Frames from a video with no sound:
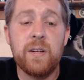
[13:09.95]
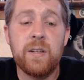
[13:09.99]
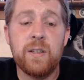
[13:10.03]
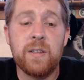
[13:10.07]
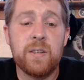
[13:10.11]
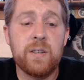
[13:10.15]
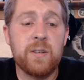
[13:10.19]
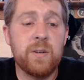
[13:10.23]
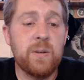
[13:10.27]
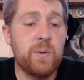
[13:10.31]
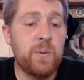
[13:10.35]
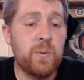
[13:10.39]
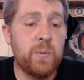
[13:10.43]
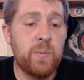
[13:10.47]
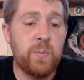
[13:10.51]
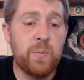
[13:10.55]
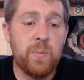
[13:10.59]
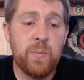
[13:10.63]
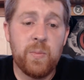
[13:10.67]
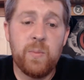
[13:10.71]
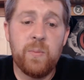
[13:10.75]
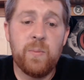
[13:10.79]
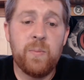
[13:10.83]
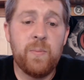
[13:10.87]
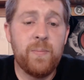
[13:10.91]
So,
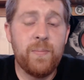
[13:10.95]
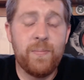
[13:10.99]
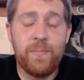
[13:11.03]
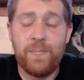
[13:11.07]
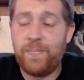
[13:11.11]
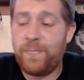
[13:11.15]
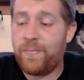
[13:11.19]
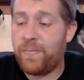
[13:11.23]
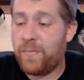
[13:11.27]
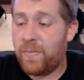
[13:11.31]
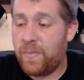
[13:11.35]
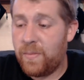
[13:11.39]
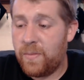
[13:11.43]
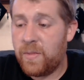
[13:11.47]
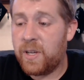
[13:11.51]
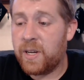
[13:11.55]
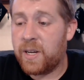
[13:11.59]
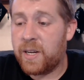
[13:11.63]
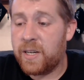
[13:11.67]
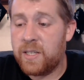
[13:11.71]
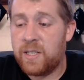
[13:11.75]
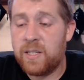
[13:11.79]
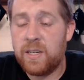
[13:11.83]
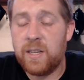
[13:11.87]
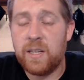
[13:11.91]
like
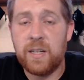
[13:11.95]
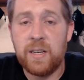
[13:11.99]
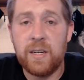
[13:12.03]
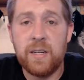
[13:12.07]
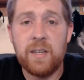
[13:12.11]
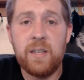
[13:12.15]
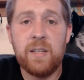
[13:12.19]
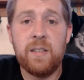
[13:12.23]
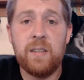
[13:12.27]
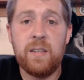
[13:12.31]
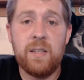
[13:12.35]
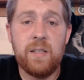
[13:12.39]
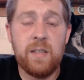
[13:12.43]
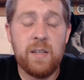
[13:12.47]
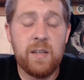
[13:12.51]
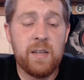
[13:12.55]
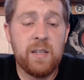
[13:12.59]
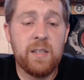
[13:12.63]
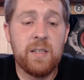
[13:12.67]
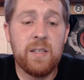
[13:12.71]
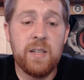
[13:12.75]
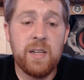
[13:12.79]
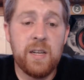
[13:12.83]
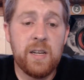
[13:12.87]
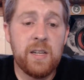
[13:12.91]
I said,
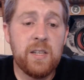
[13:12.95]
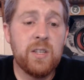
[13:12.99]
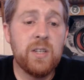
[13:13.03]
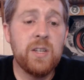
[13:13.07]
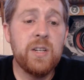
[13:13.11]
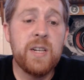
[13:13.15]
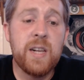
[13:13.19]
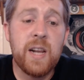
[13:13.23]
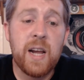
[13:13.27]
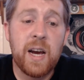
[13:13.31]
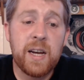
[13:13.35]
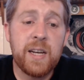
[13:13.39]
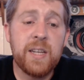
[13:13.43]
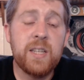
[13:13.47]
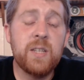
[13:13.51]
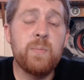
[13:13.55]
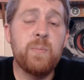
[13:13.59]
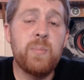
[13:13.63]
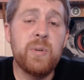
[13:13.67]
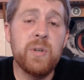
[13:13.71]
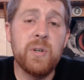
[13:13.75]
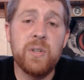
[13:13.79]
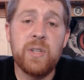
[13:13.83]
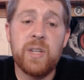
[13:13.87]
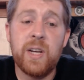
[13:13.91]
it's a nice
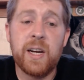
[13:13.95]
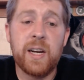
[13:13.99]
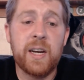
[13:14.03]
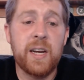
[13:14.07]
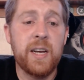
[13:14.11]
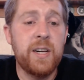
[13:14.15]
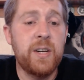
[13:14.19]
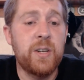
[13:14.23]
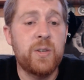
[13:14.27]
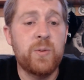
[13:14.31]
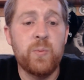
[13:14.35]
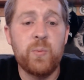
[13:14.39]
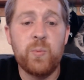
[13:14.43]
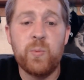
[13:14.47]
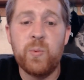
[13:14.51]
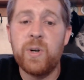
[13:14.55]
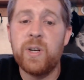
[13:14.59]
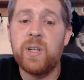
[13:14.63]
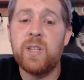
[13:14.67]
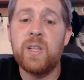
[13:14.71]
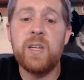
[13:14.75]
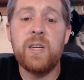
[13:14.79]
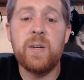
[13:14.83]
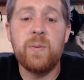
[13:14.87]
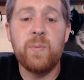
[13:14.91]
build deck, and it's
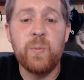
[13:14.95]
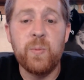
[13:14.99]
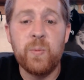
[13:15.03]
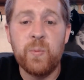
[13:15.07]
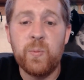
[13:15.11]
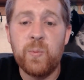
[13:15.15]
really